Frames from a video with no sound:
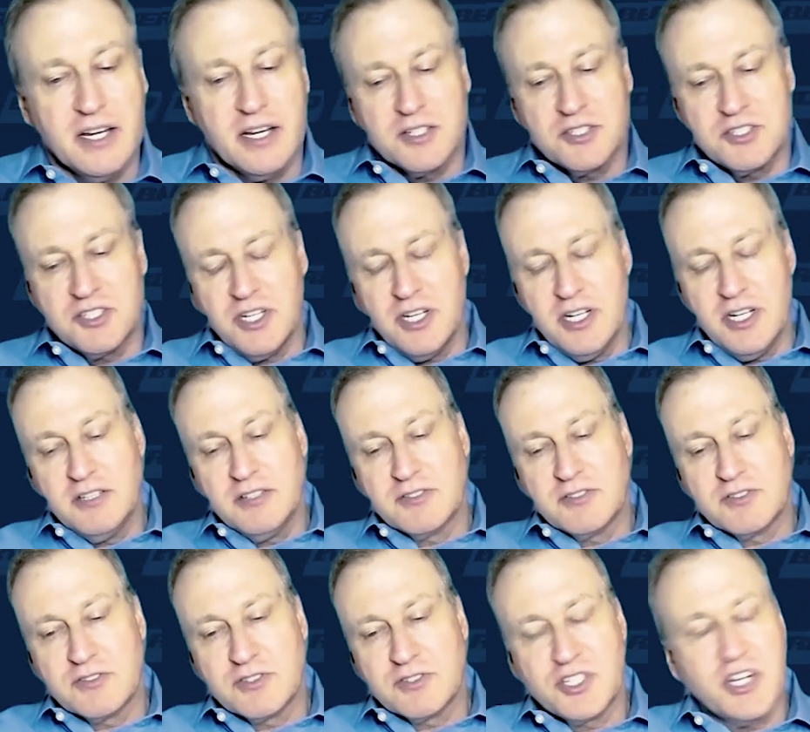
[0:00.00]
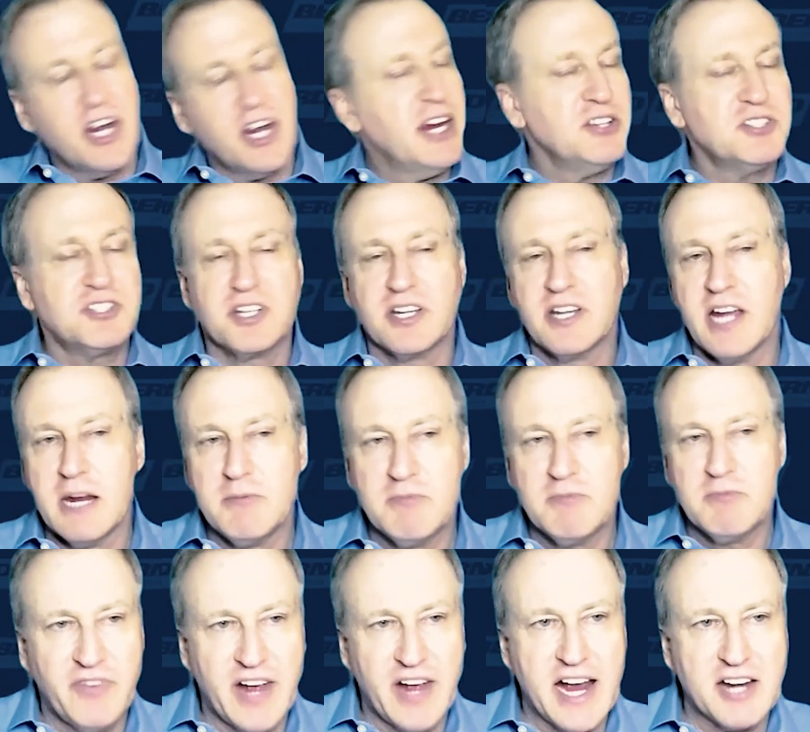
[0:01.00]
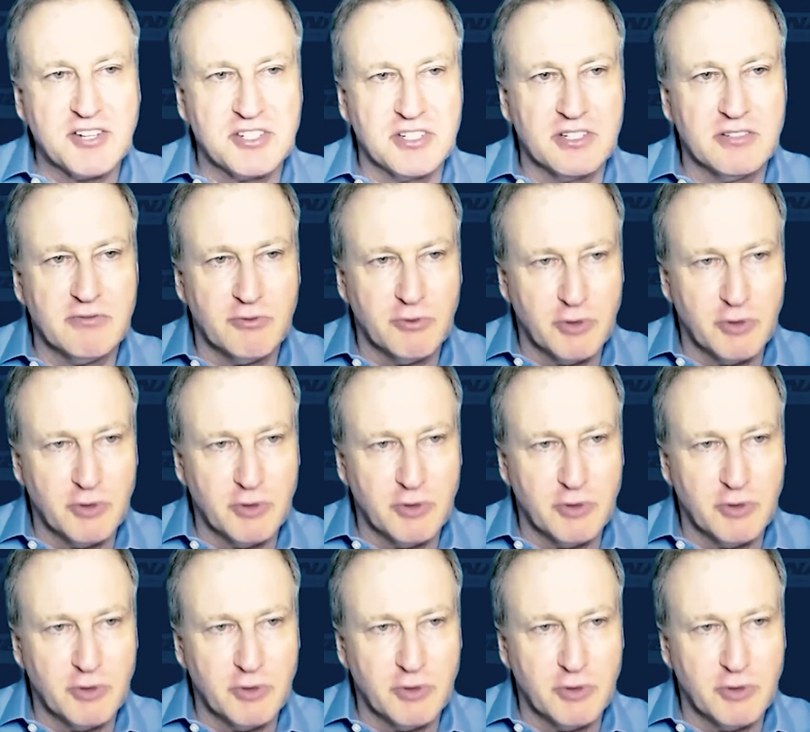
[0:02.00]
she changed the game in fashion